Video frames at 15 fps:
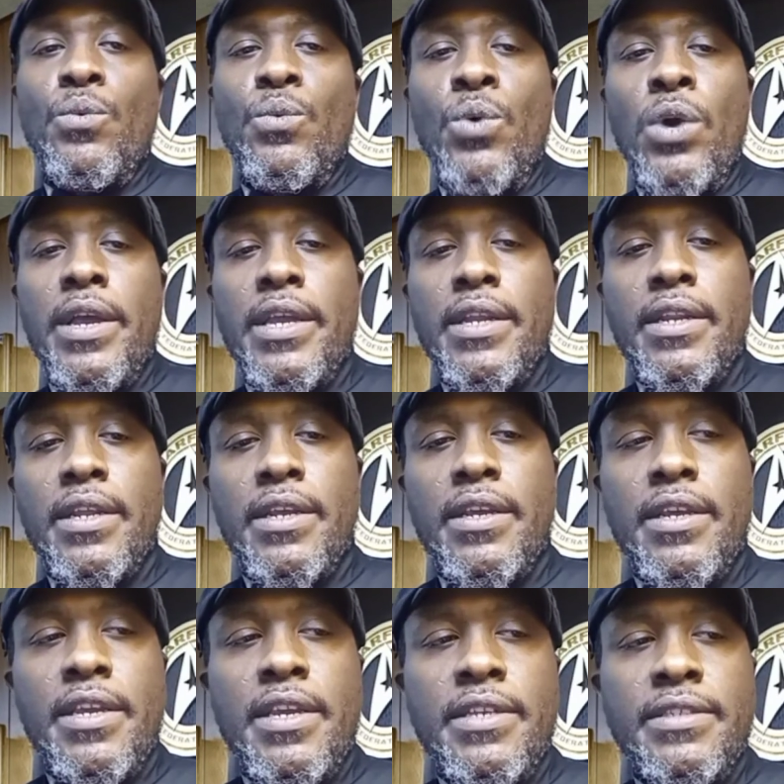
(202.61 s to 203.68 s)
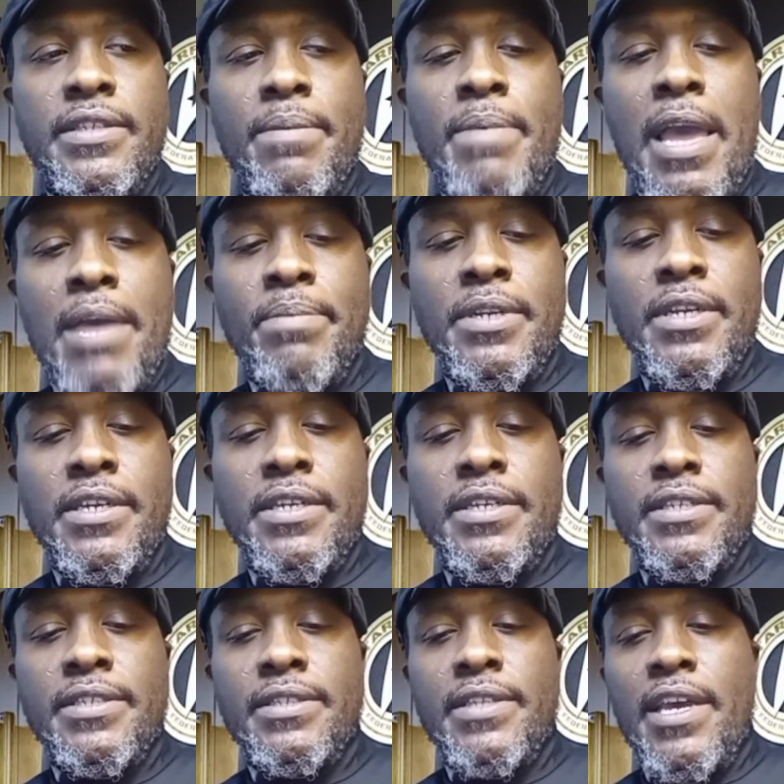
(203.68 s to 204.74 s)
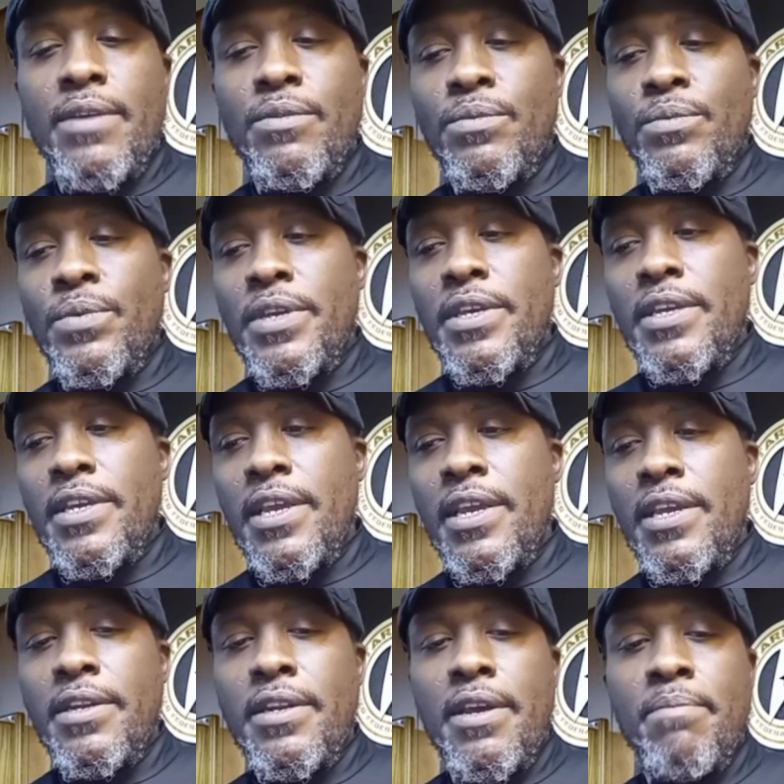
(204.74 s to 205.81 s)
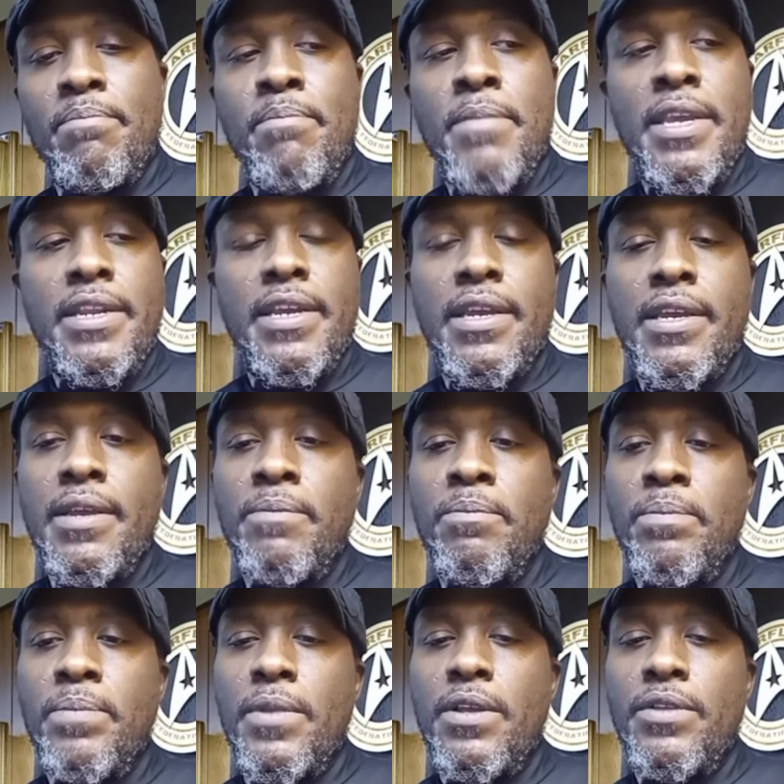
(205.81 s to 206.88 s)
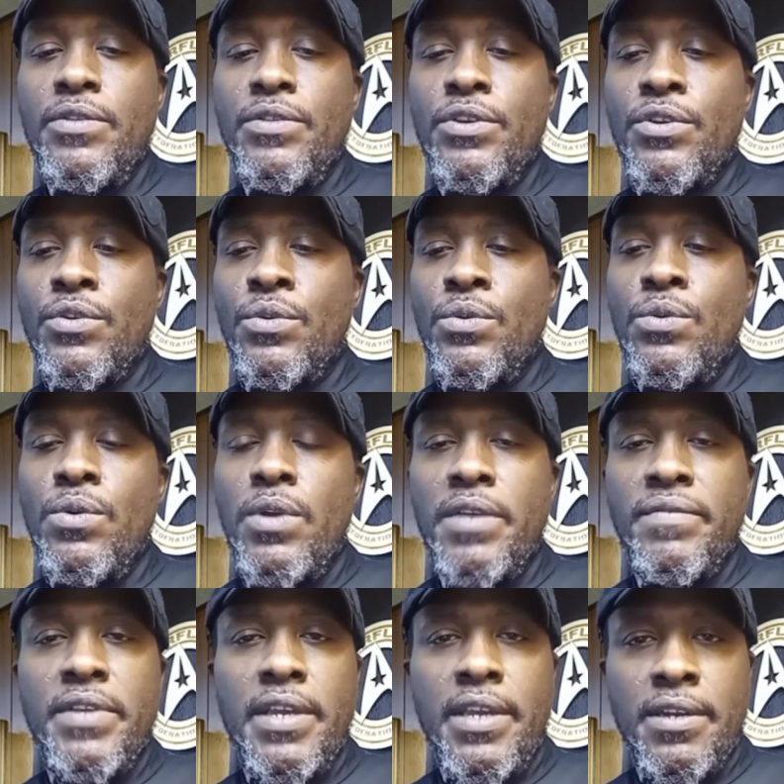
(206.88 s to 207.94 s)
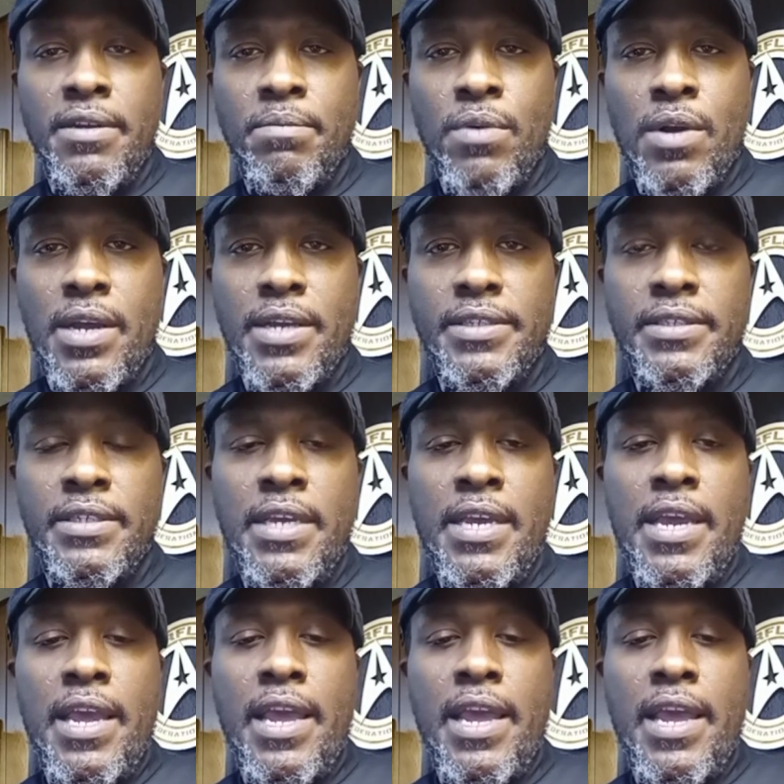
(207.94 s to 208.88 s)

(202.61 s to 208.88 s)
what ends up happening is that we end up meeting the crew of the Enterprise.